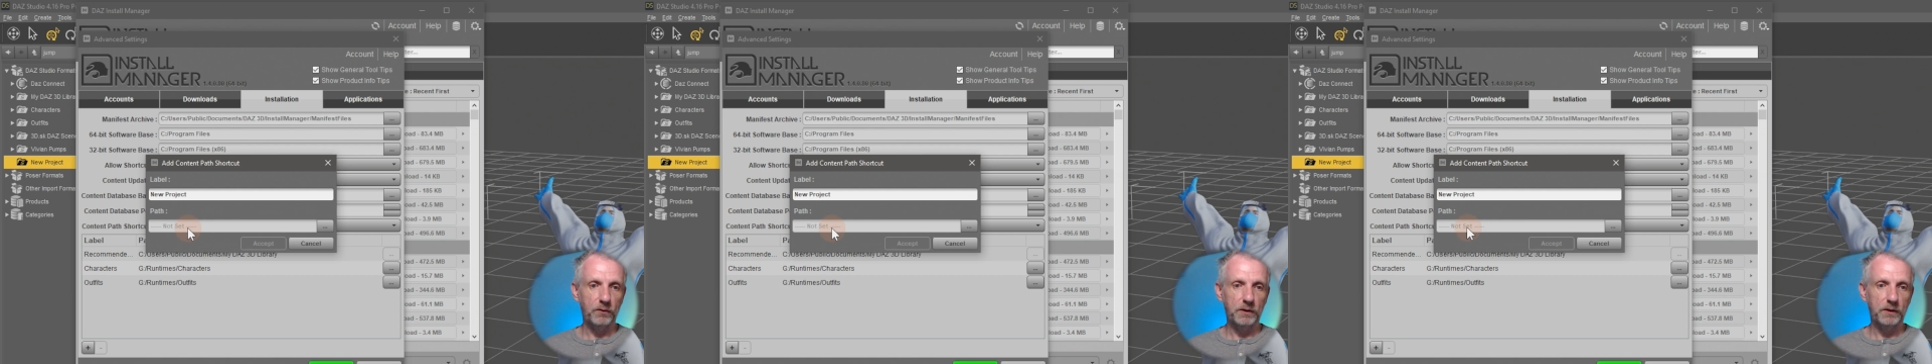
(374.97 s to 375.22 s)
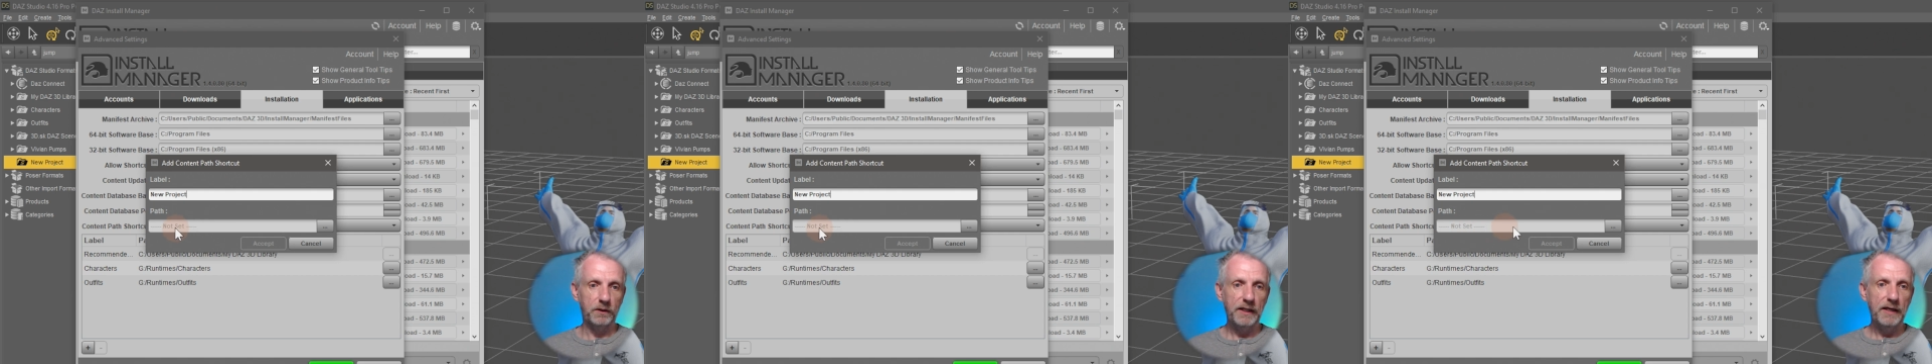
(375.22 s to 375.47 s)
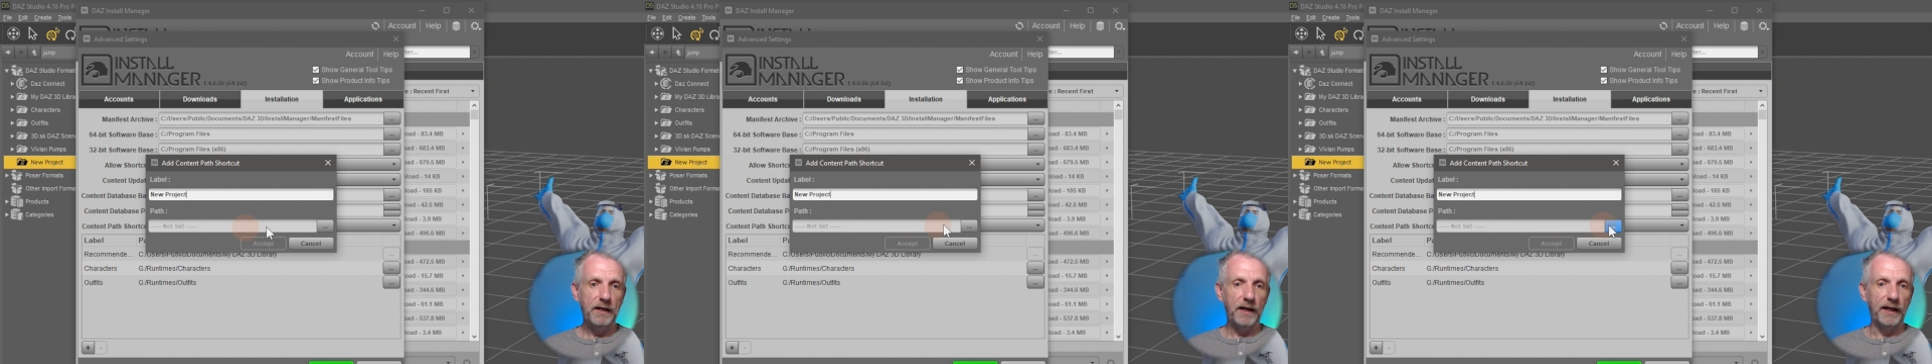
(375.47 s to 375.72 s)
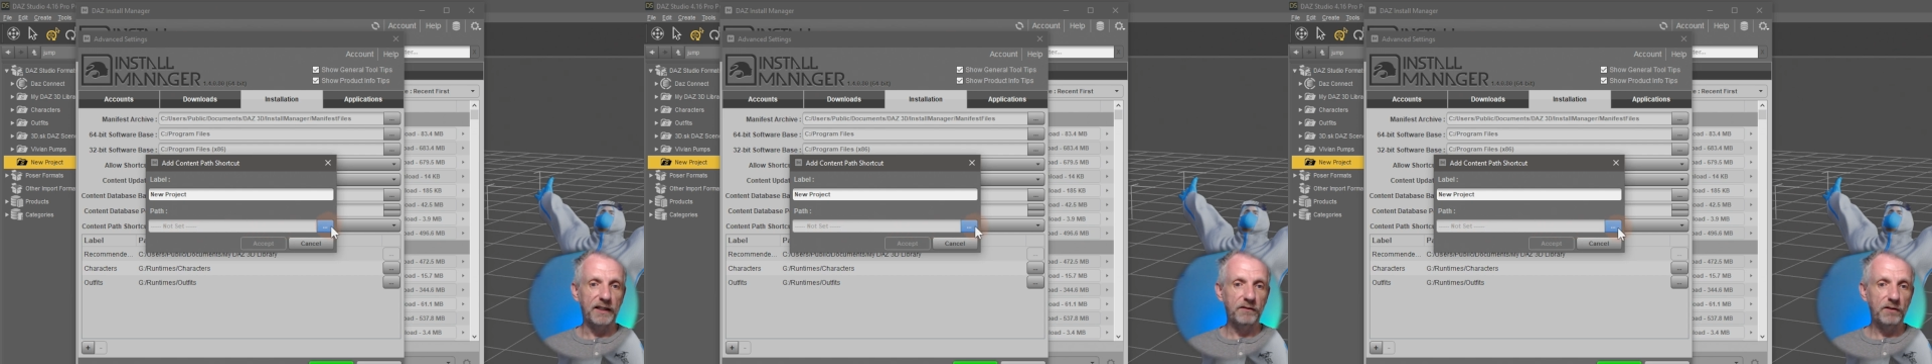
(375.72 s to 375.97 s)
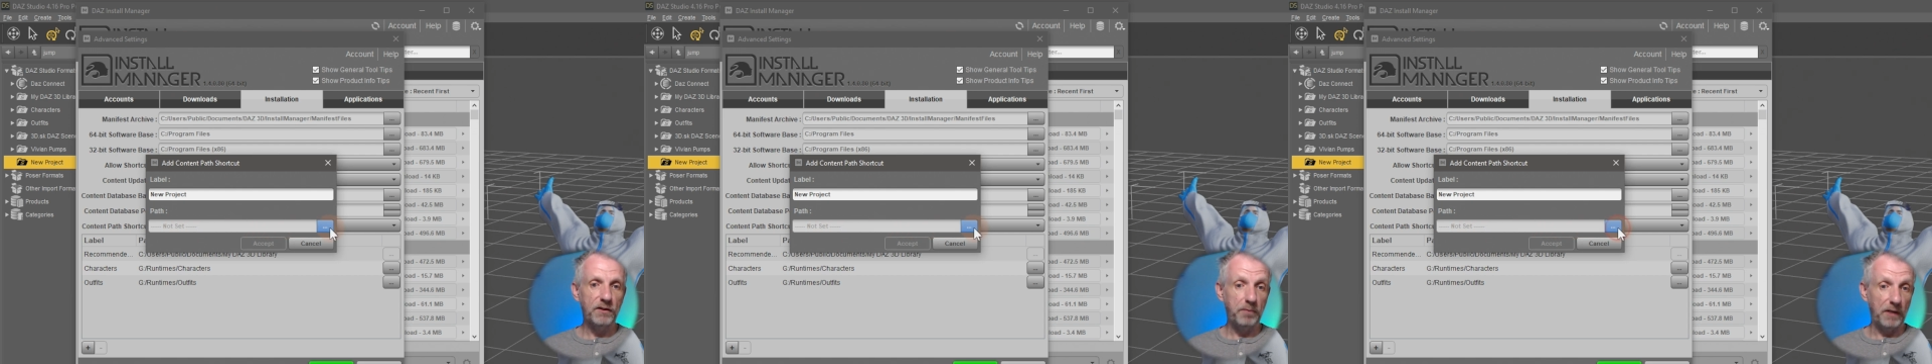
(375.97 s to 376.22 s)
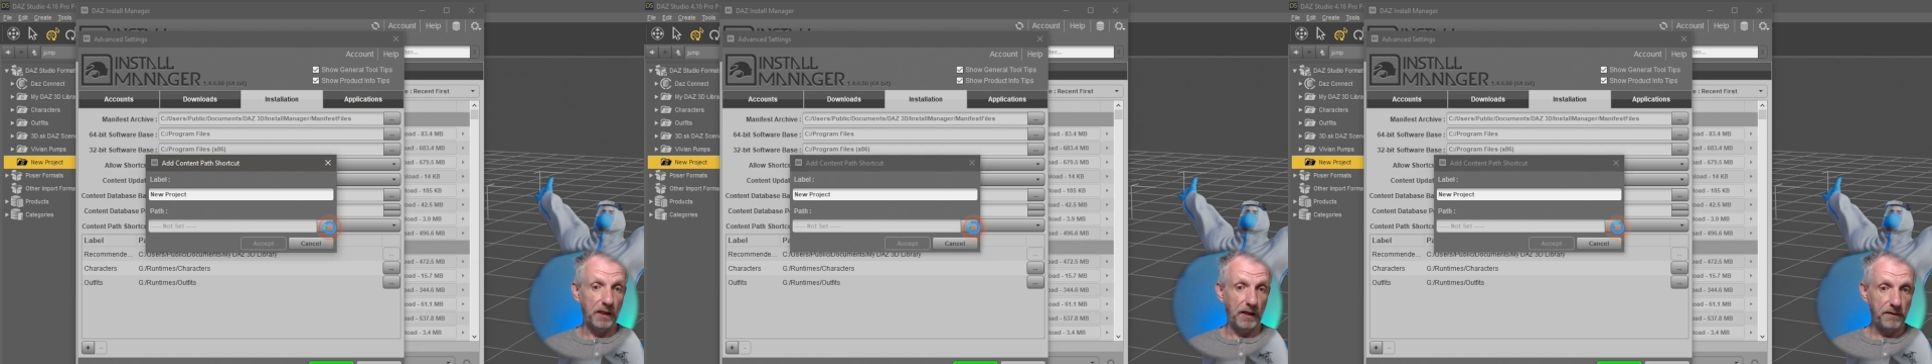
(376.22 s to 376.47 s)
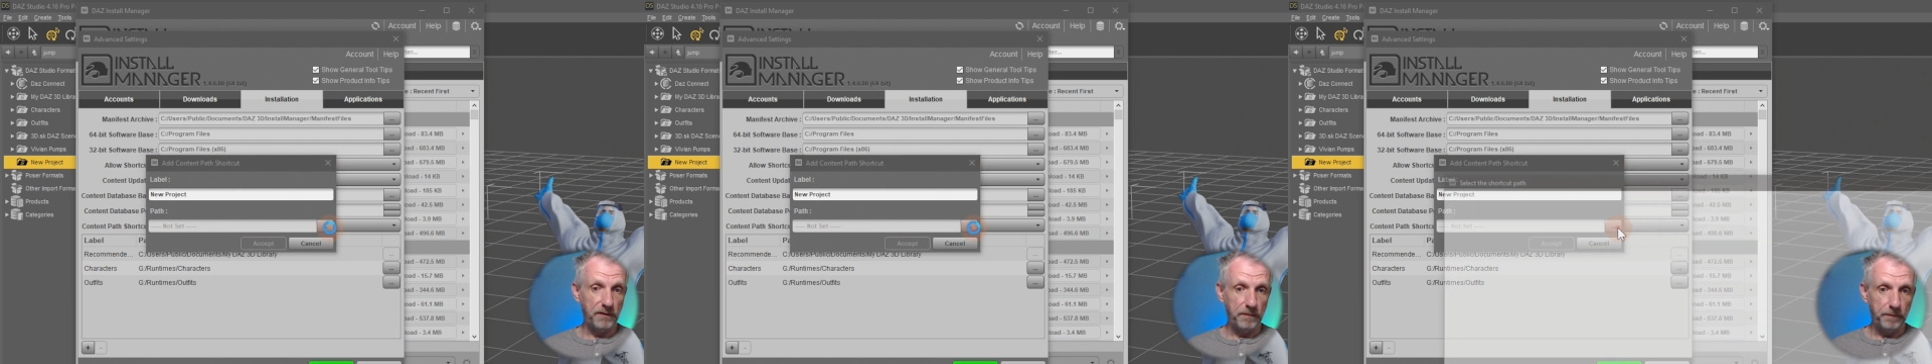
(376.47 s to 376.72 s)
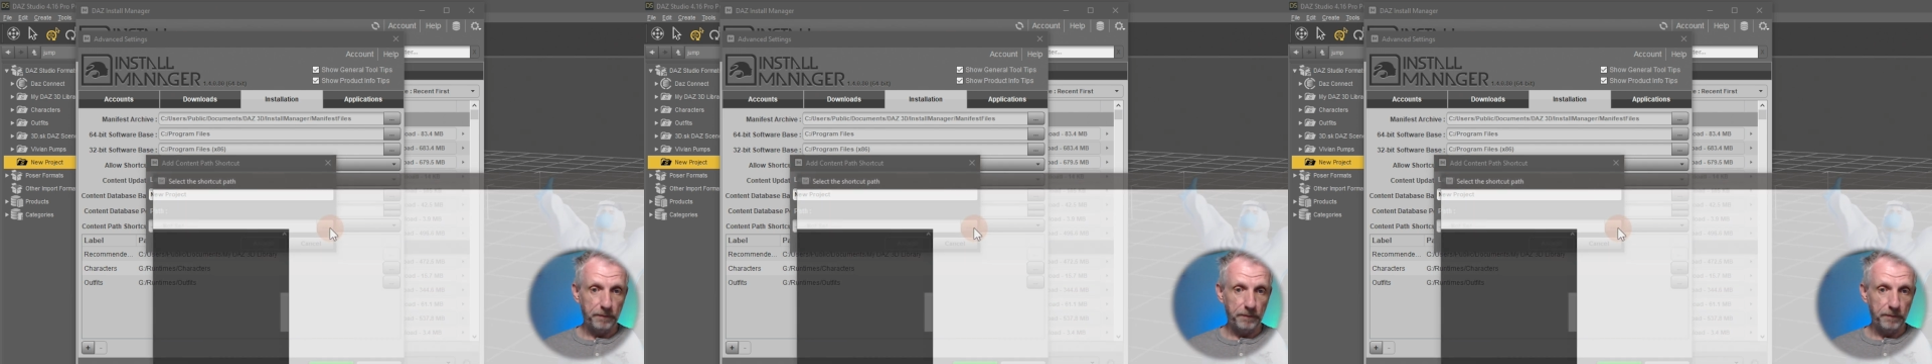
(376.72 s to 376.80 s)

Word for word: whatnot. I give it the path